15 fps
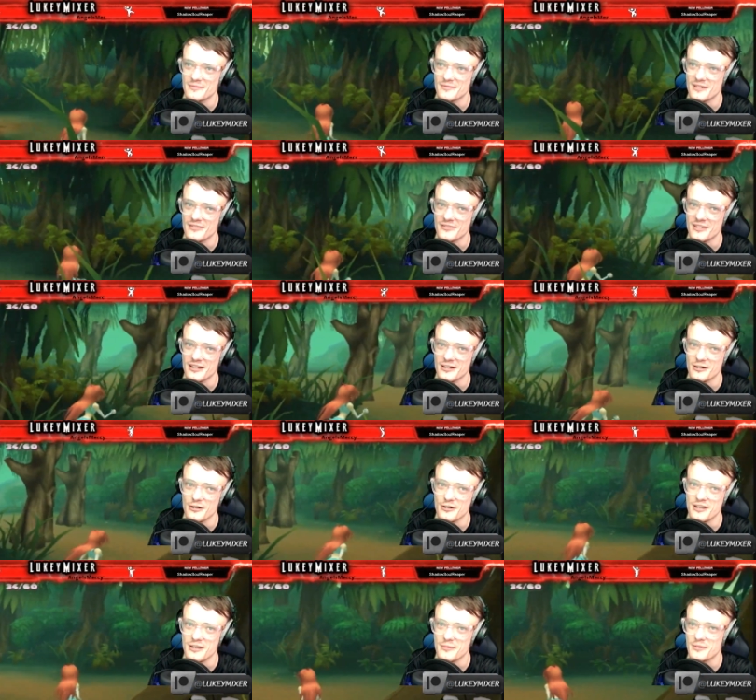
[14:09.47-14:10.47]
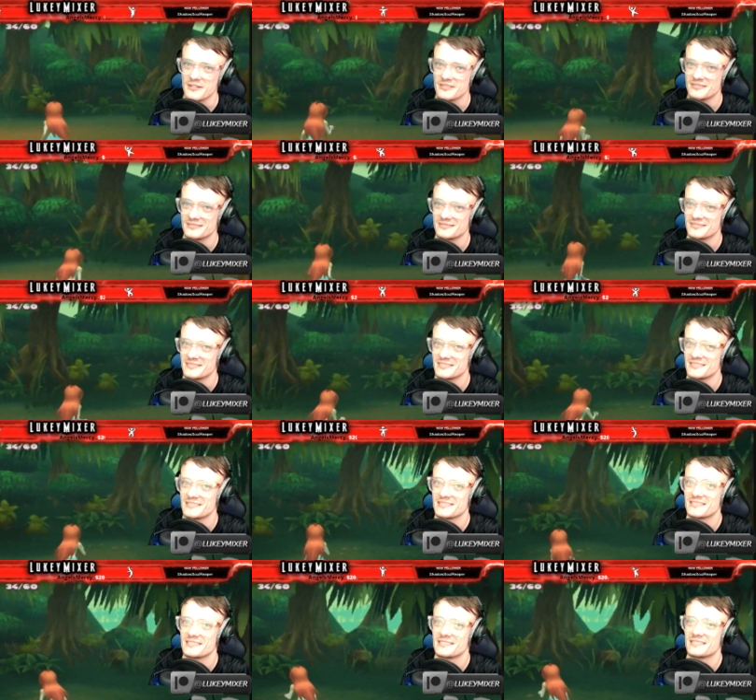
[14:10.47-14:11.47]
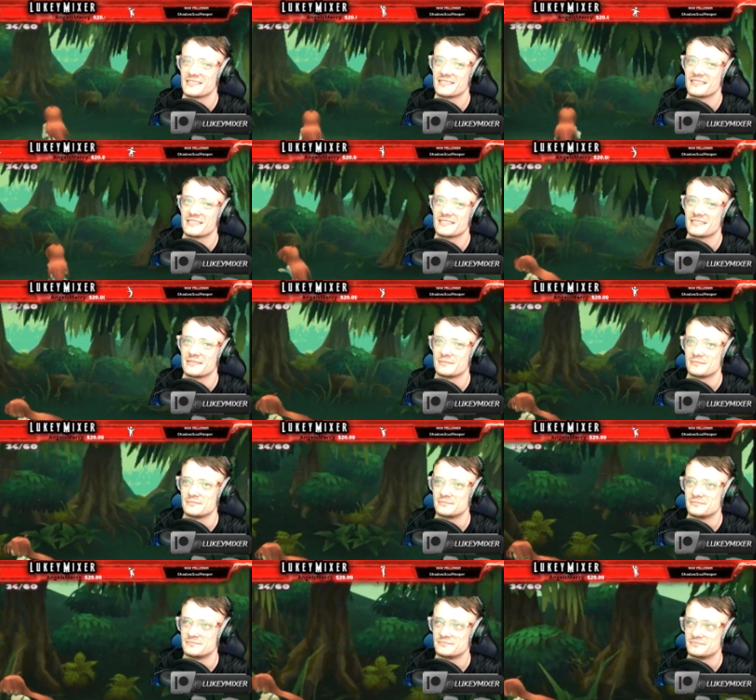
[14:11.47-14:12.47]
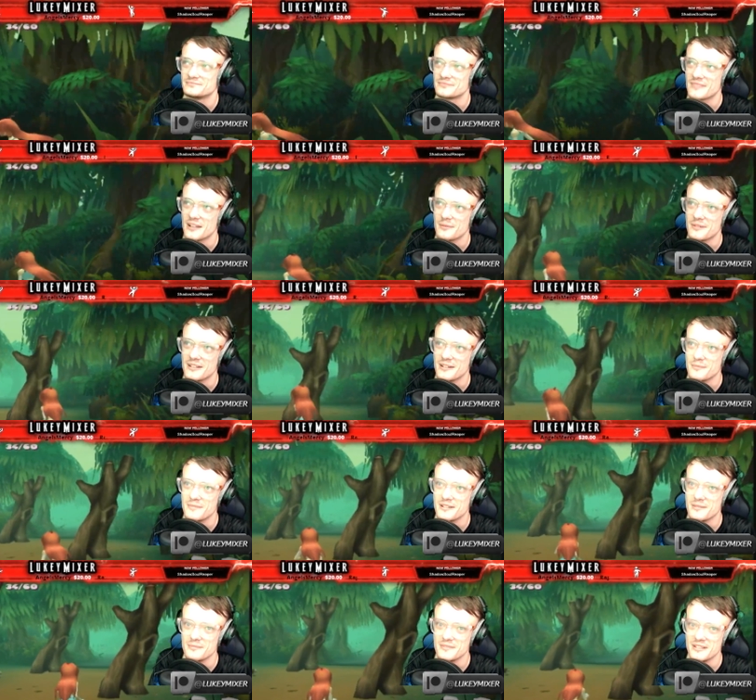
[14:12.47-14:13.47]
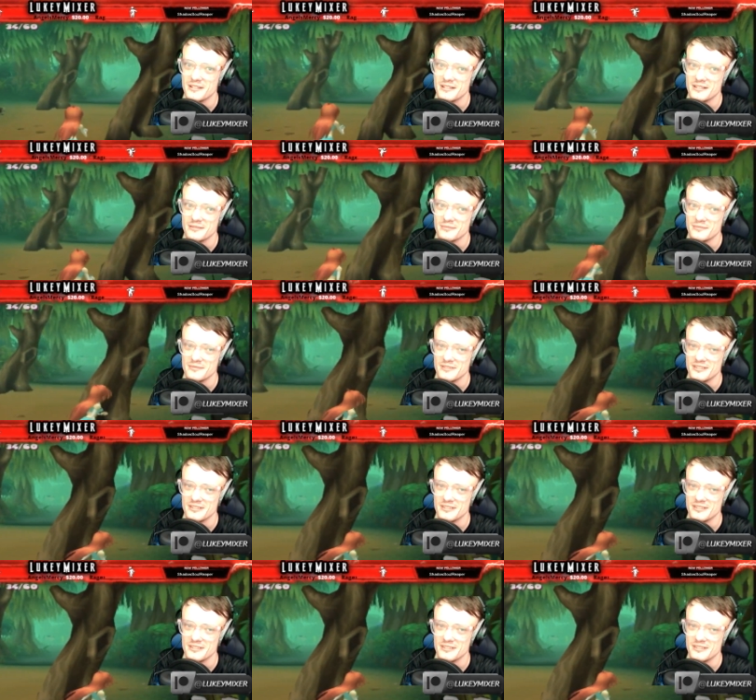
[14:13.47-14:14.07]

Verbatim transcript: have to get the lucky one. damn damn, damn, damn. I